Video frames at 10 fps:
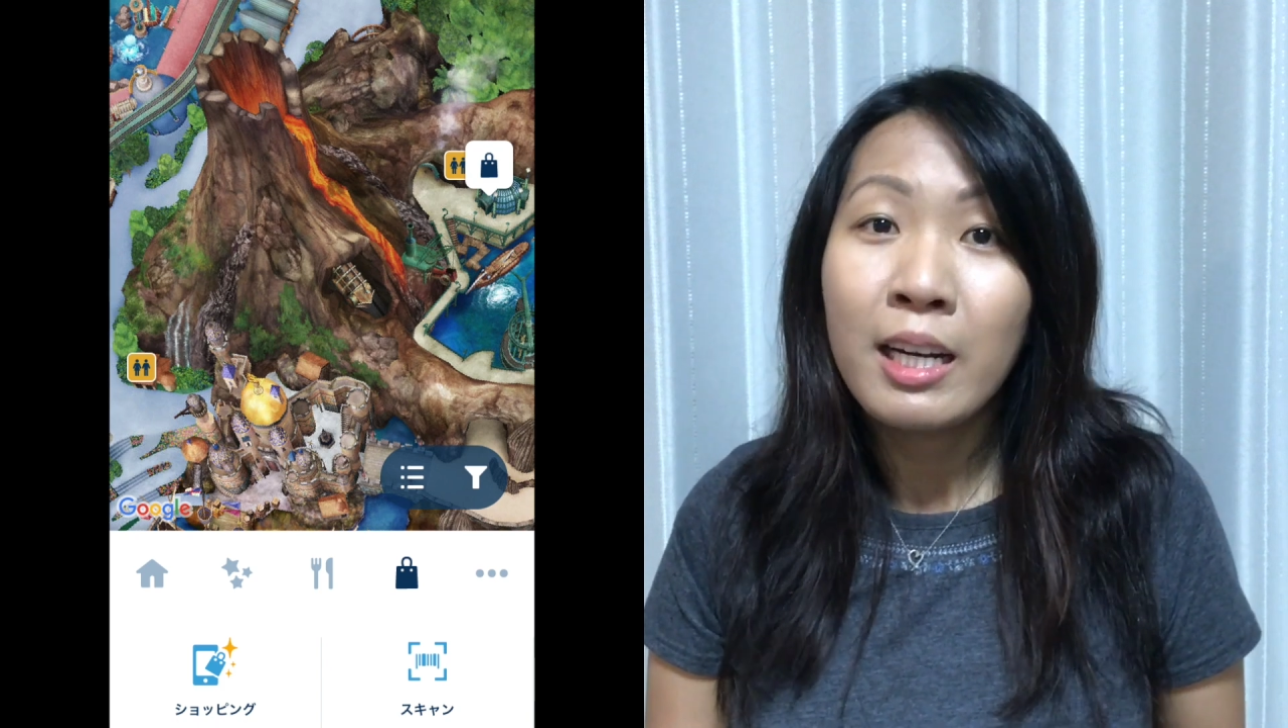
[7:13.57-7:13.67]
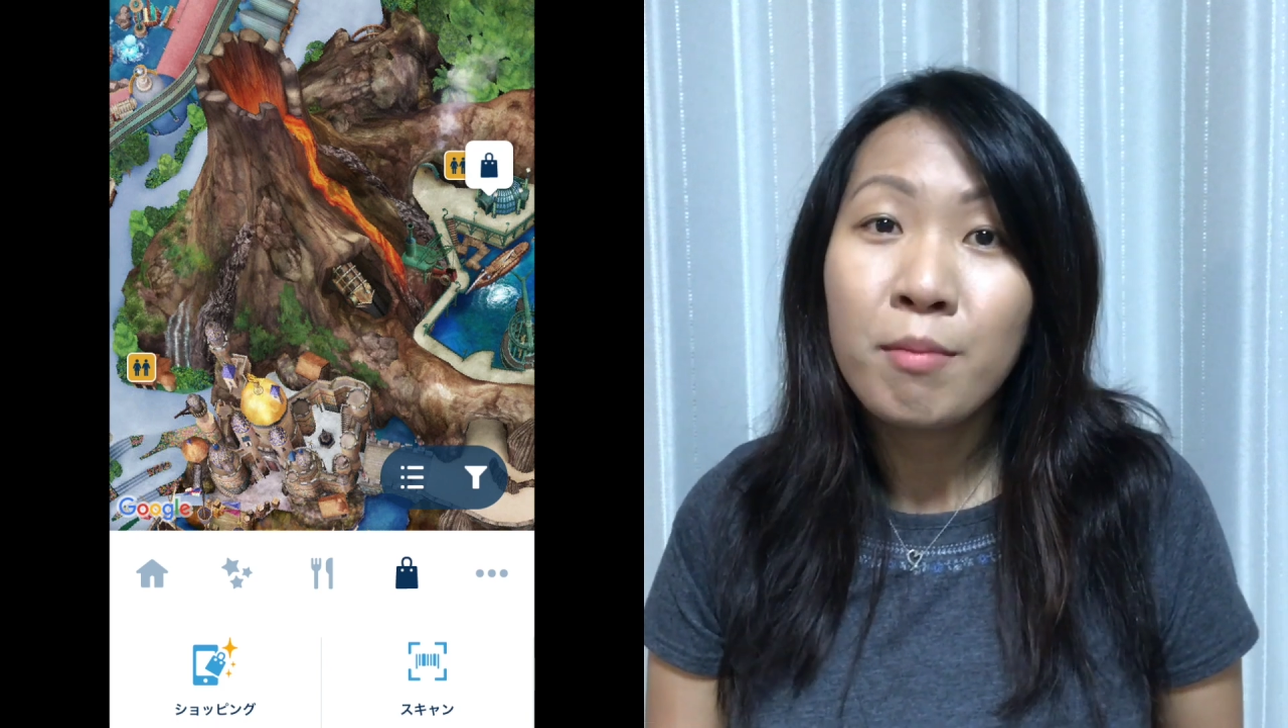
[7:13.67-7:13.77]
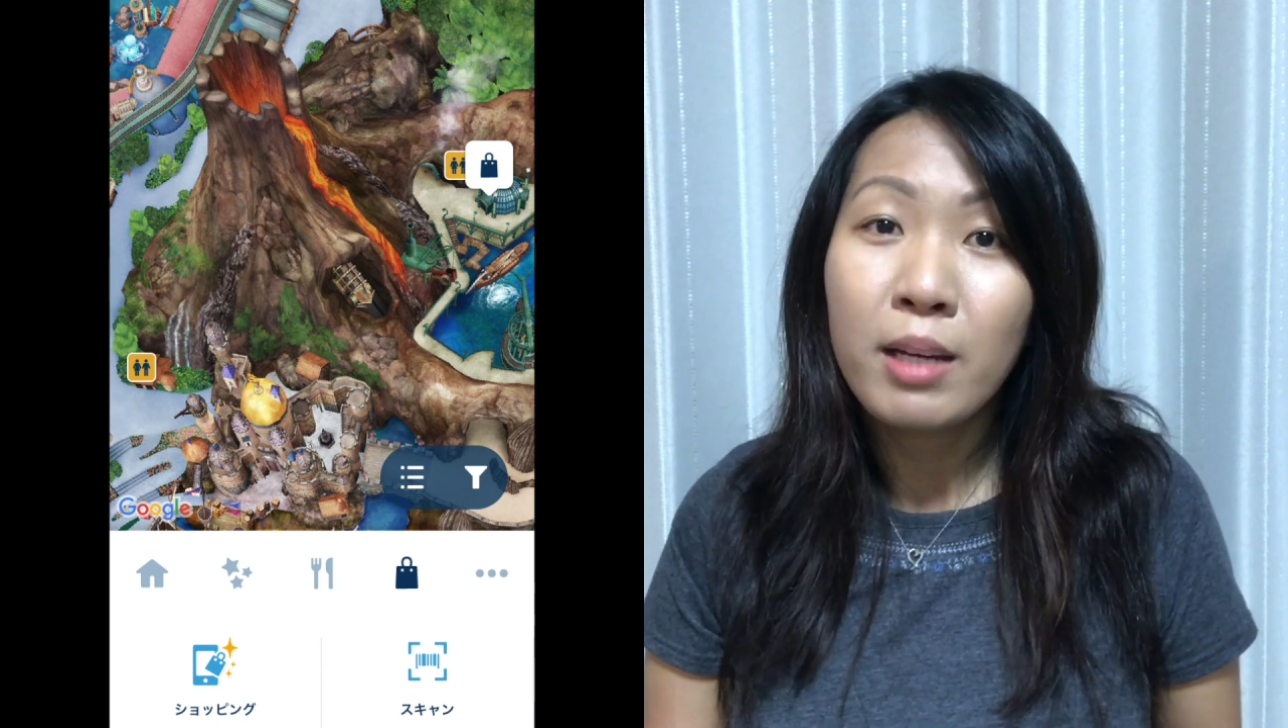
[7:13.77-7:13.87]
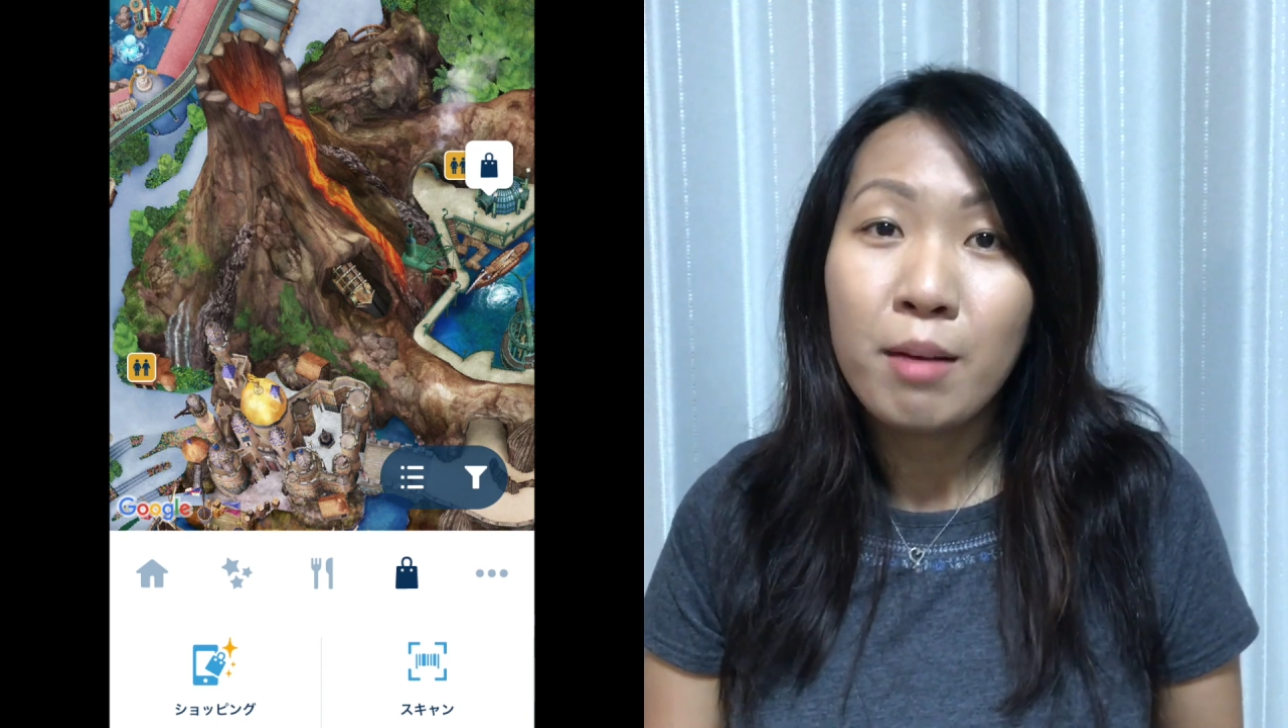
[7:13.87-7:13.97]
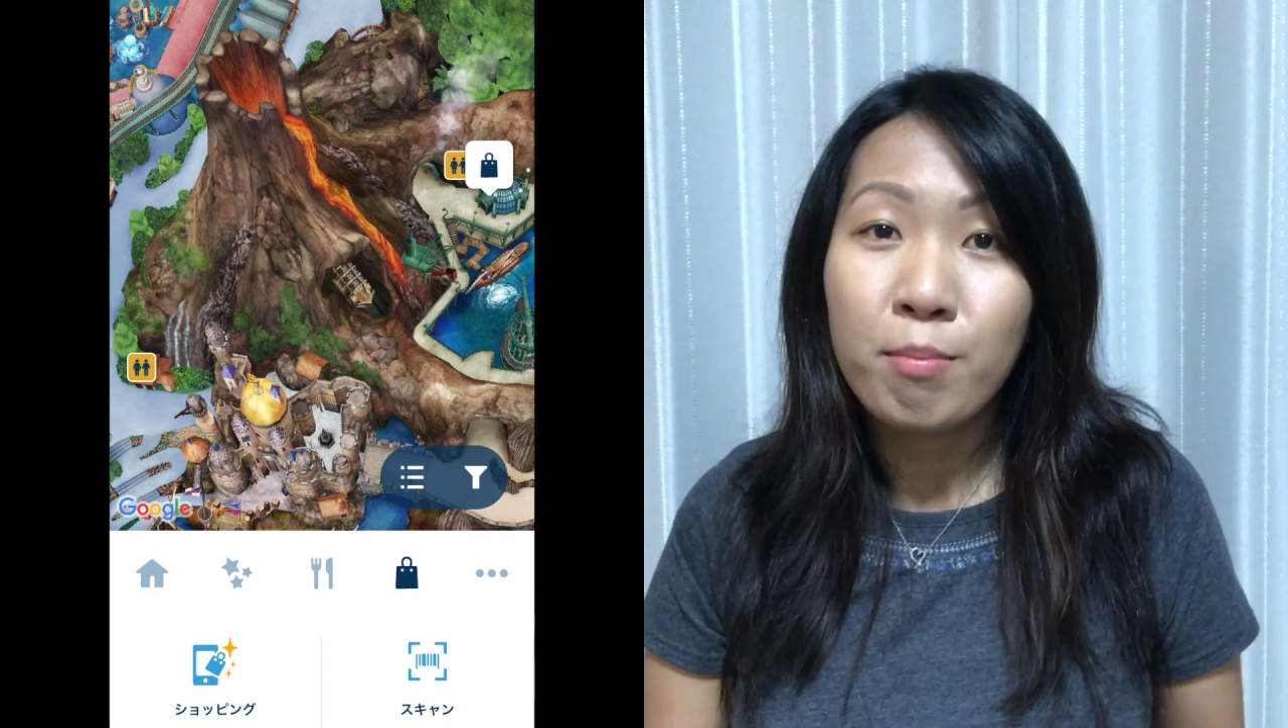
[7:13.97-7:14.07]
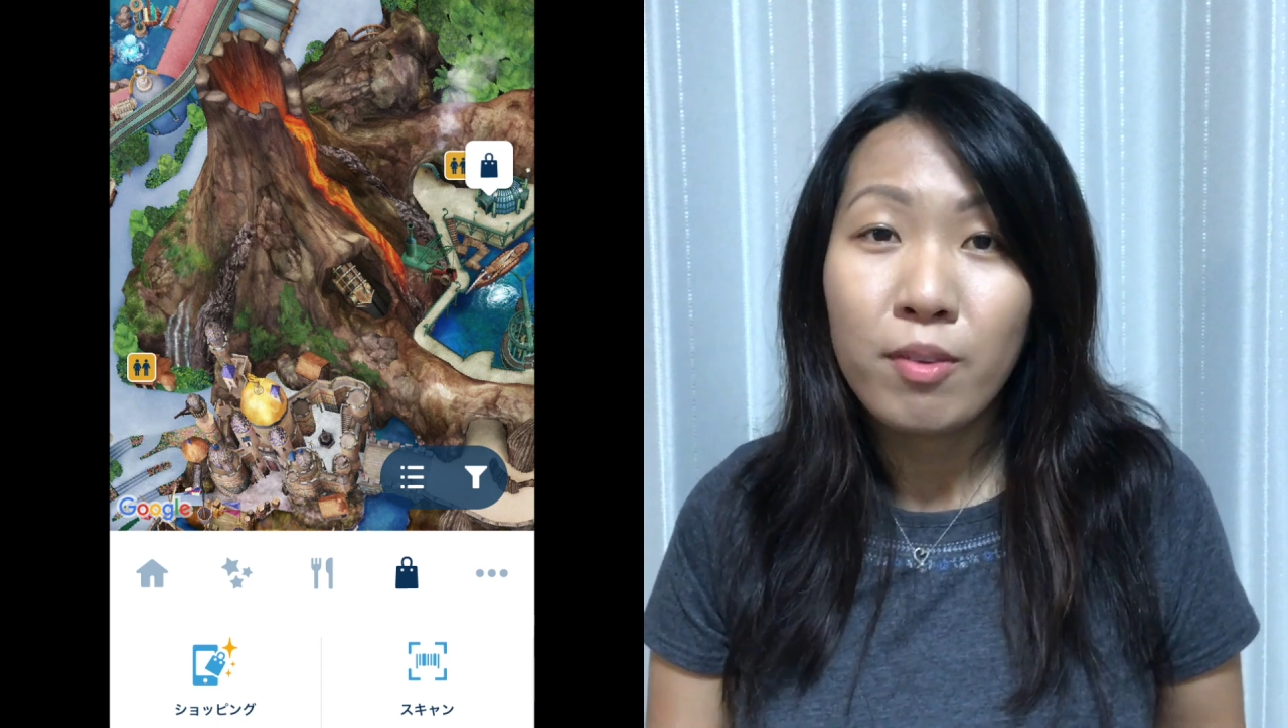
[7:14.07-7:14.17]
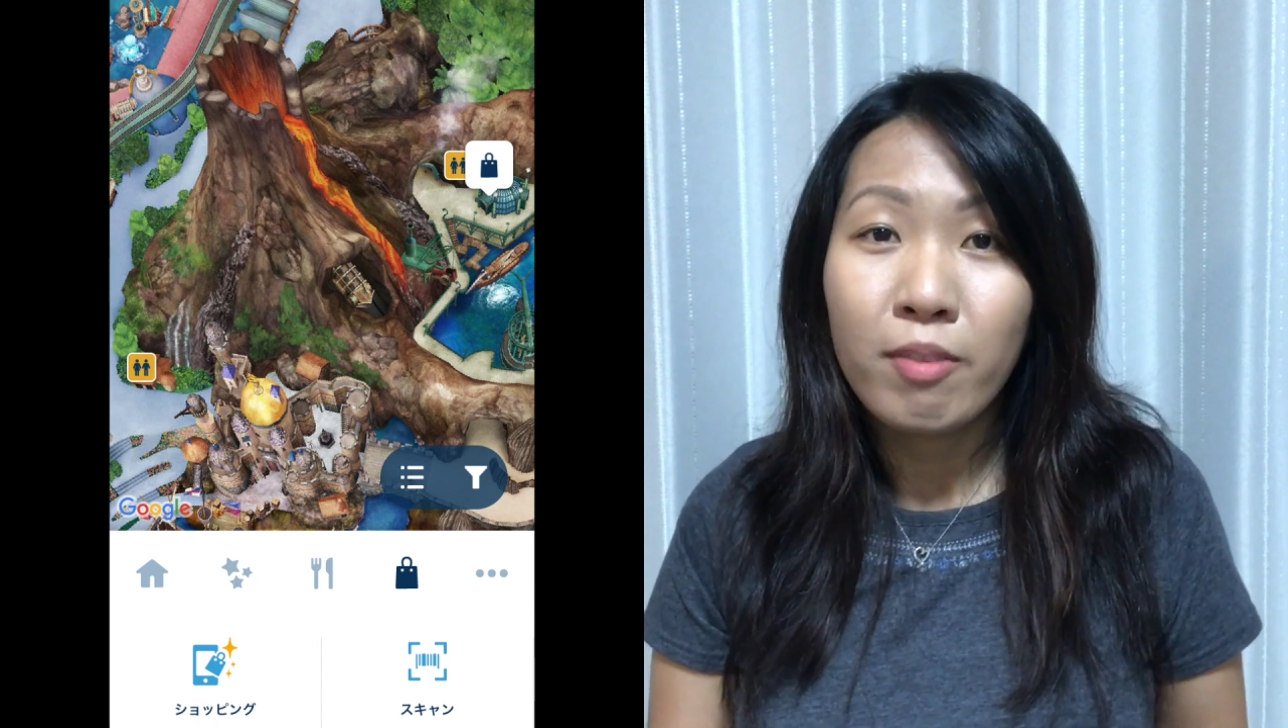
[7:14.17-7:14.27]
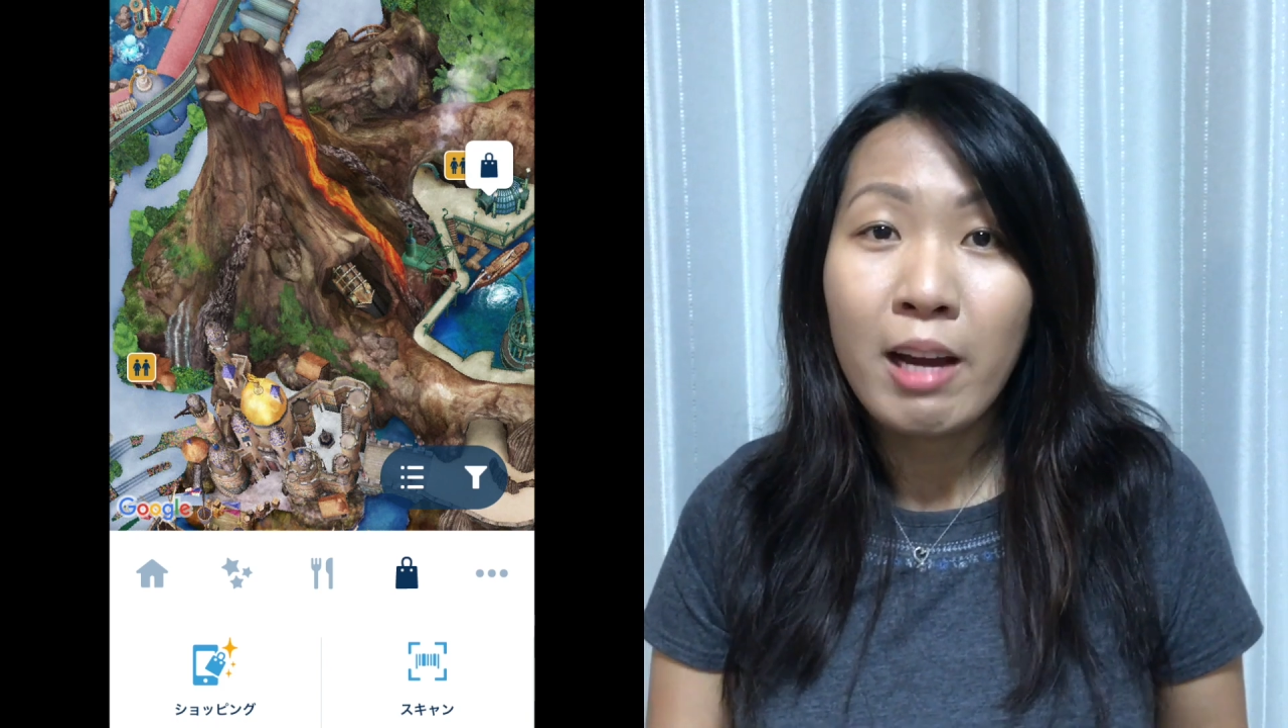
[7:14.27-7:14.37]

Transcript: item can be